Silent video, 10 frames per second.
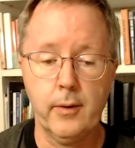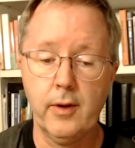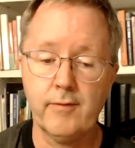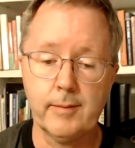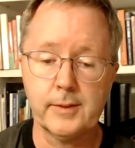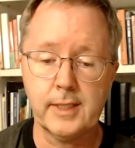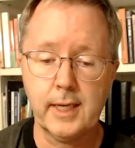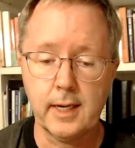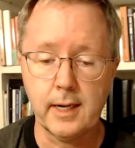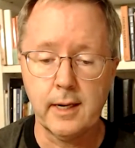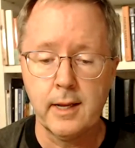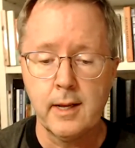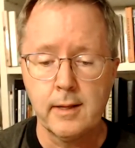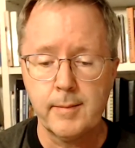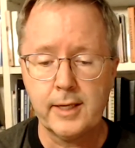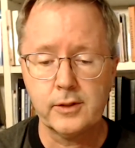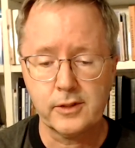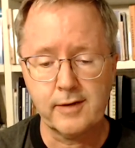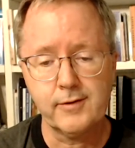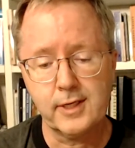If I'm singing it. Major
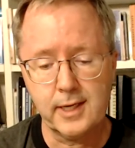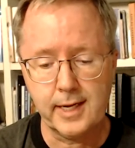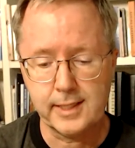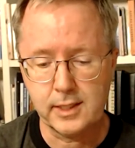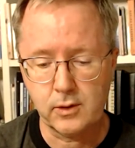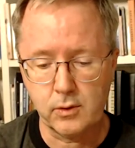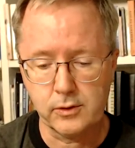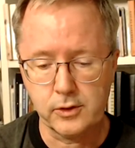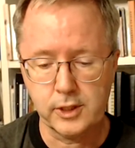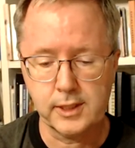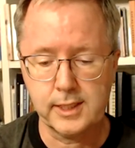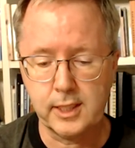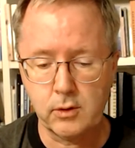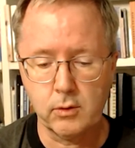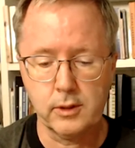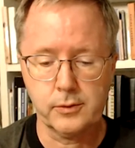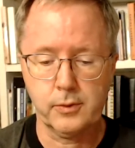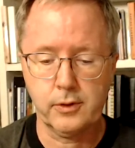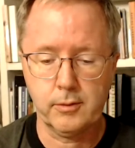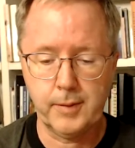17 and 18, of course, are just D chords
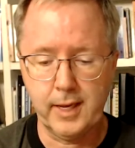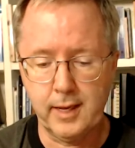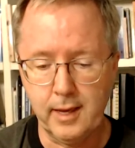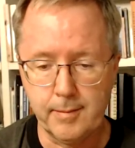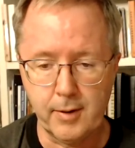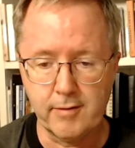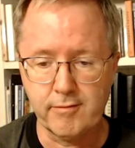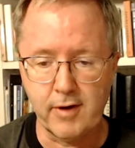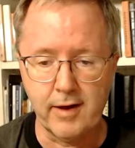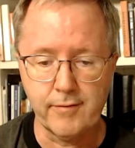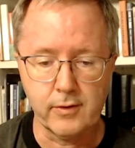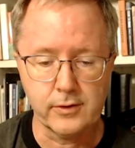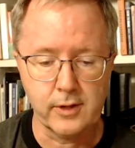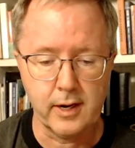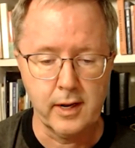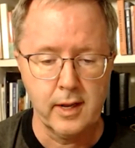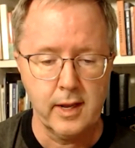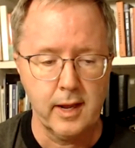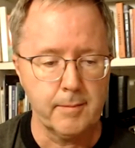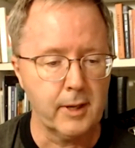with your pinky up on 5. There's not
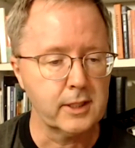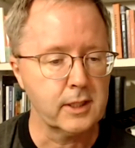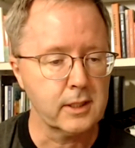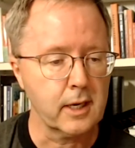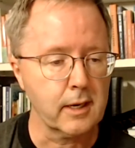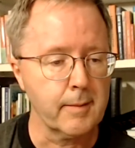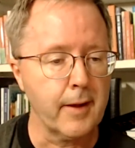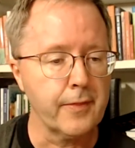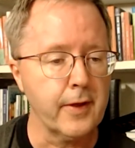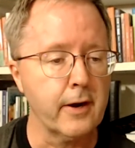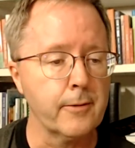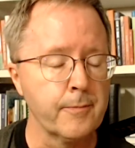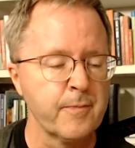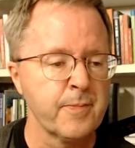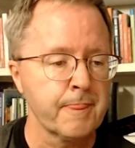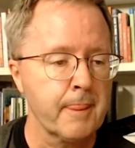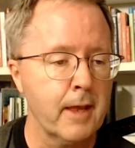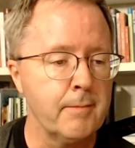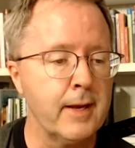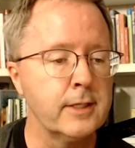much to talk about there.
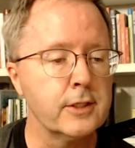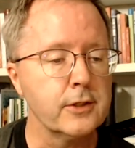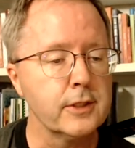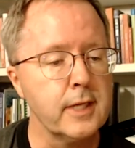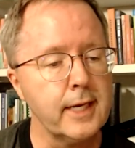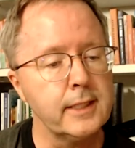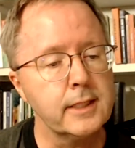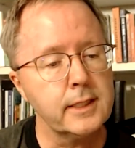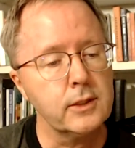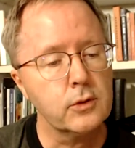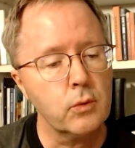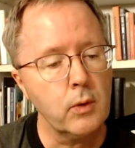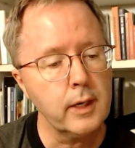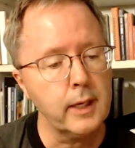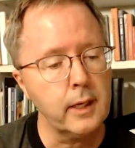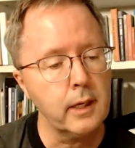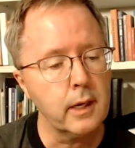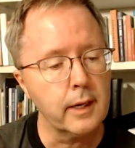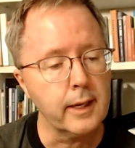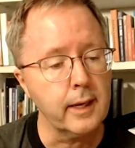In majors 19, 20,
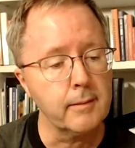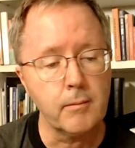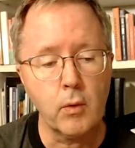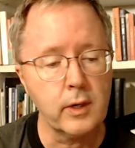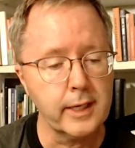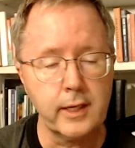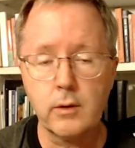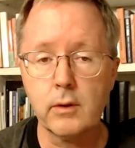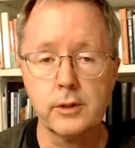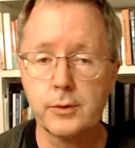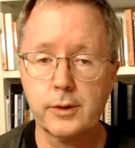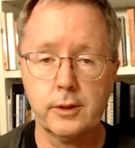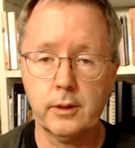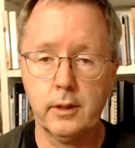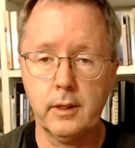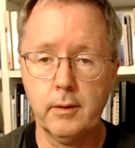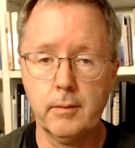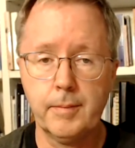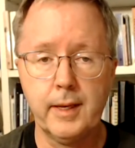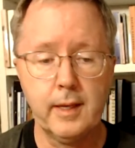again, more D chords with your
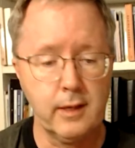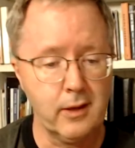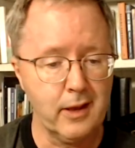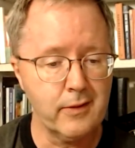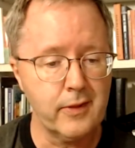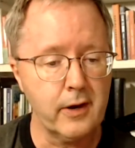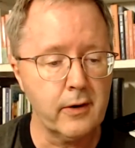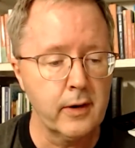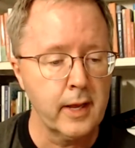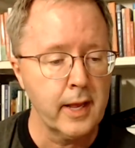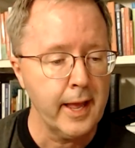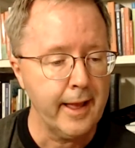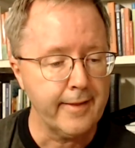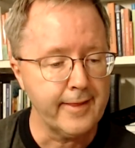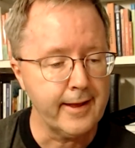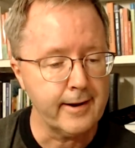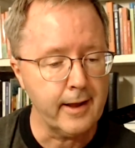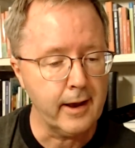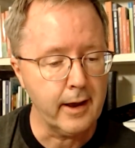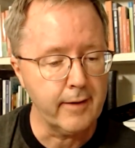pinky in there. And then
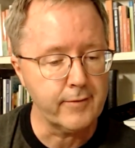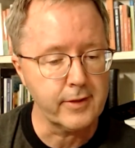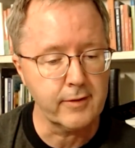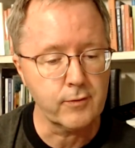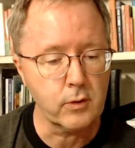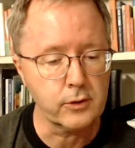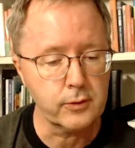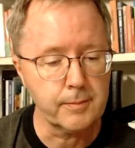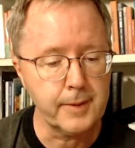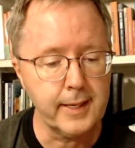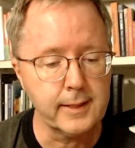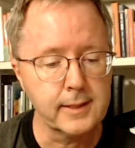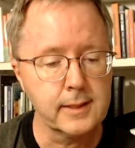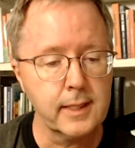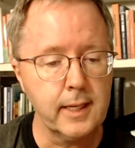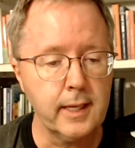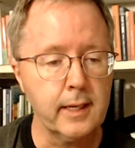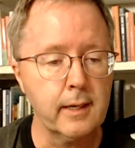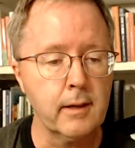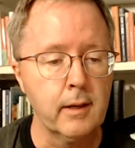everything, of course, repeats
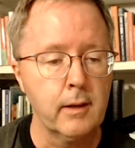in